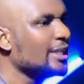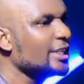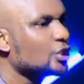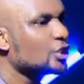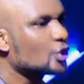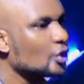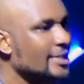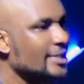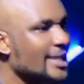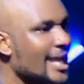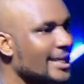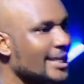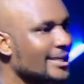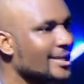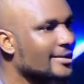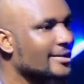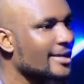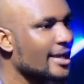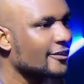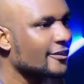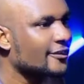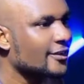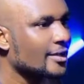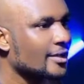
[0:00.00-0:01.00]
will it do there in
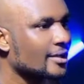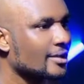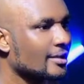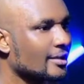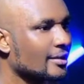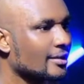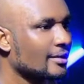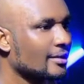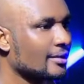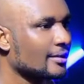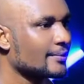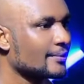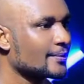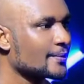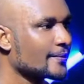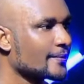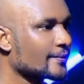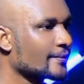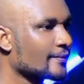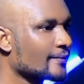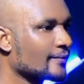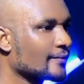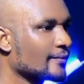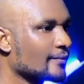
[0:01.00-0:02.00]
the grave?
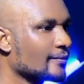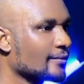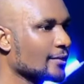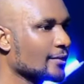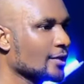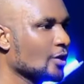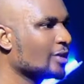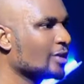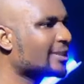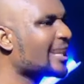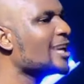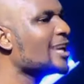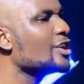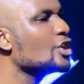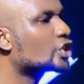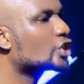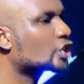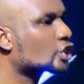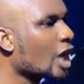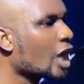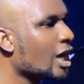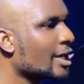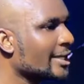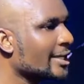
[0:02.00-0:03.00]
What are
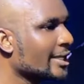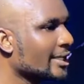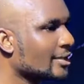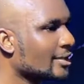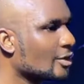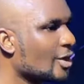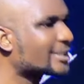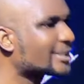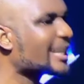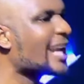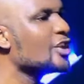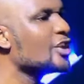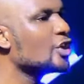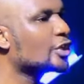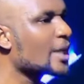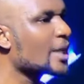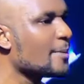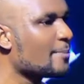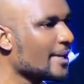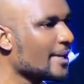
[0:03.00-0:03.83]
you storing? What are you